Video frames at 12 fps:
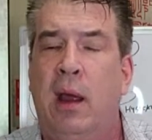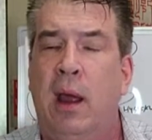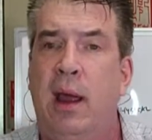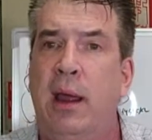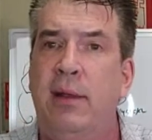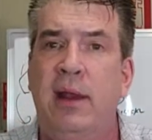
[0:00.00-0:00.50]

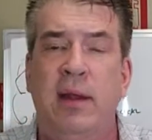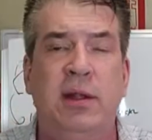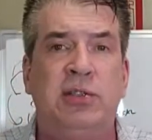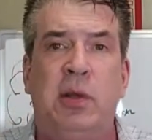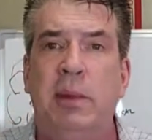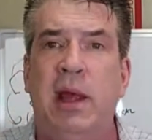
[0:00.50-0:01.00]
Uh, and, and,
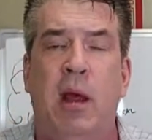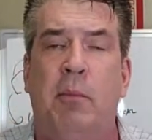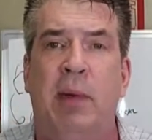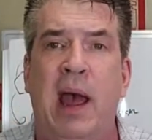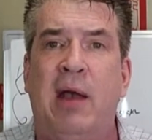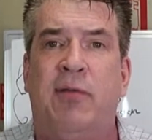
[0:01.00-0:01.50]
this can be
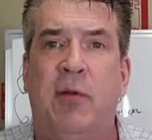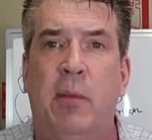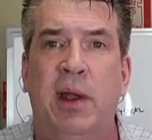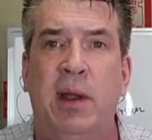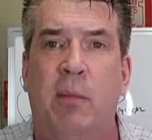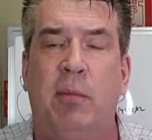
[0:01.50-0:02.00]
held back from
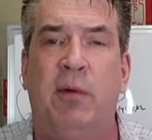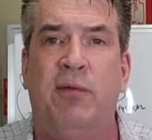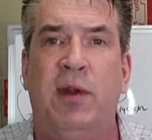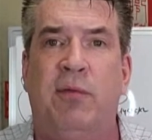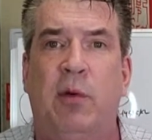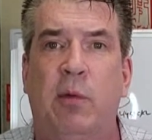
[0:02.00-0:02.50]
a number
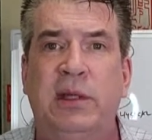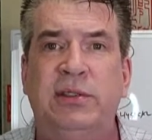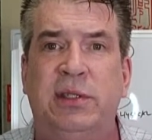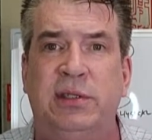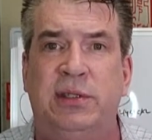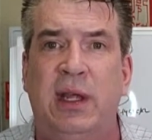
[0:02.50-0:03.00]
of different
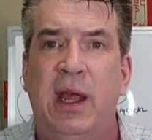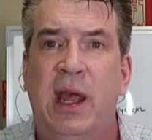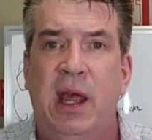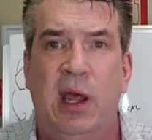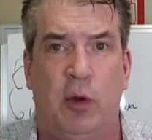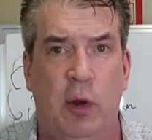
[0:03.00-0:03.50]
reasons.
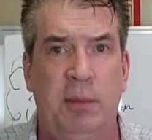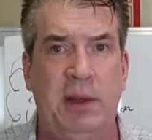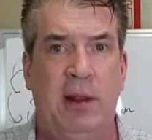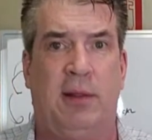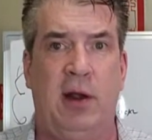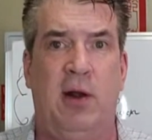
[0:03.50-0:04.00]
It could be
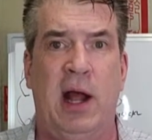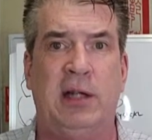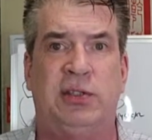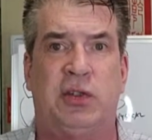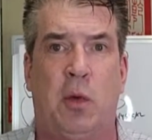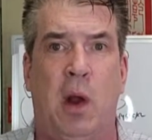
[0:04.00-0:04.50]
that they're
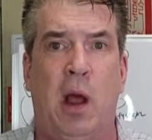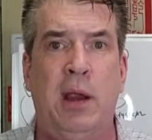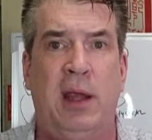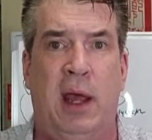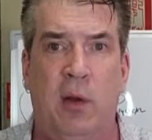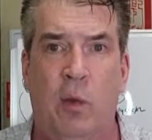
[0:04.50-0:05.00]
not
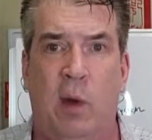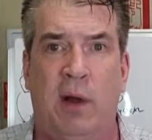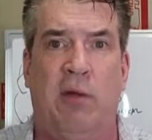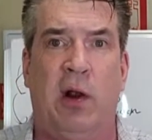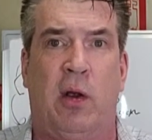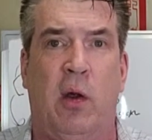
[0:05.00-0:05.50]
strong yet. one
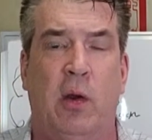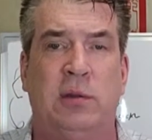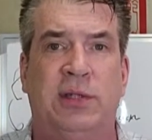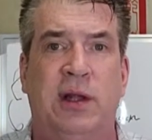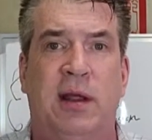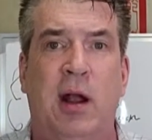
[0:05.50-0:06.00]
of our
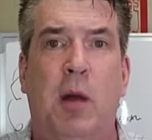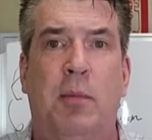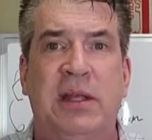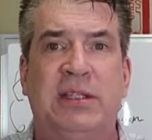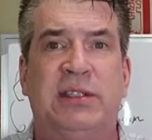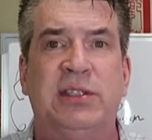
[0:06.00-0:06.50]
goals in
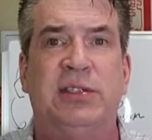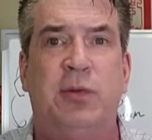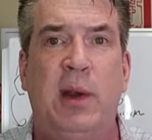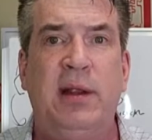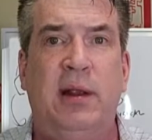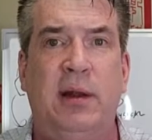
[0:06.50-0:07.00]
therapy is to
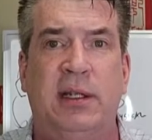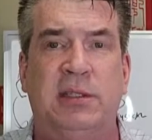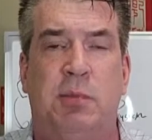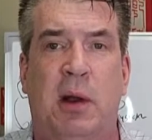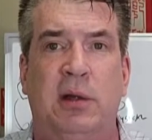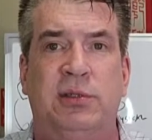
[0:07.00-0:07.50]
strengthen these
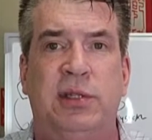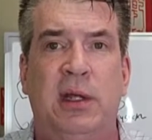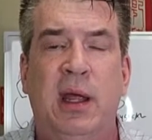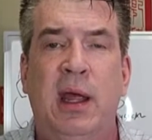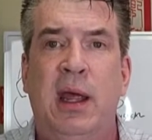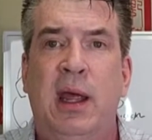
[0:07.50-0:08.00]
parts.
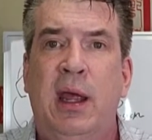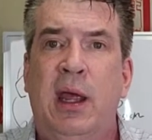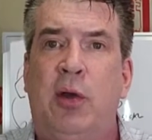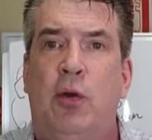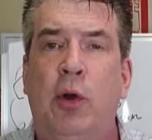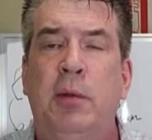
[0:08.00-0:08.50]

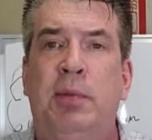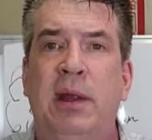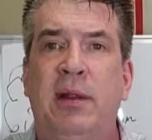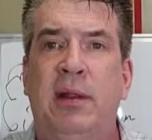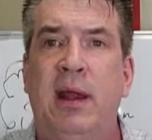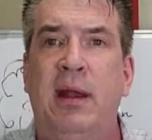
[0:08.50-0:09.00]
It could
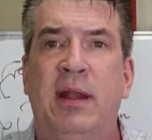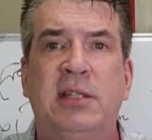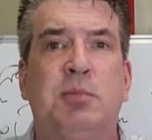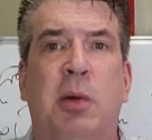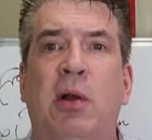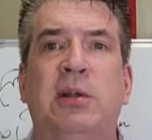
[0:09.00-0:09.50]
be that this
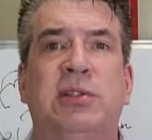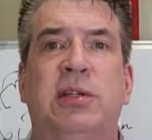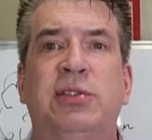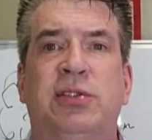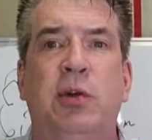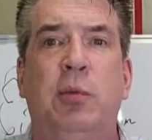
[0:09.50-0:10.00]
part is
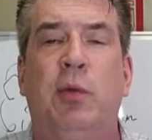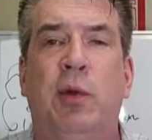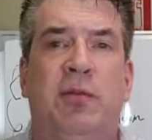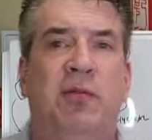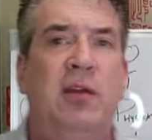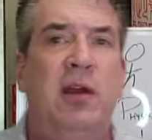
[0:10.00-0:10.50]
consumed with
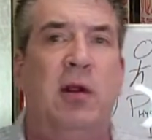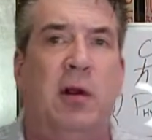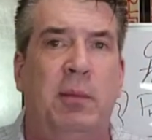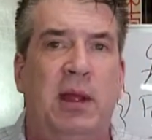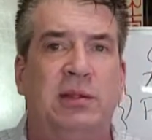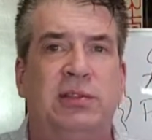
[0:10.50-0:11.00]
fear
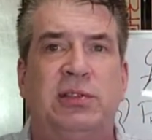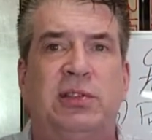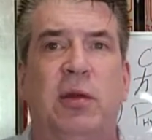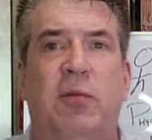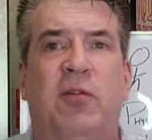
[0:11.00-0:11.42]
because it's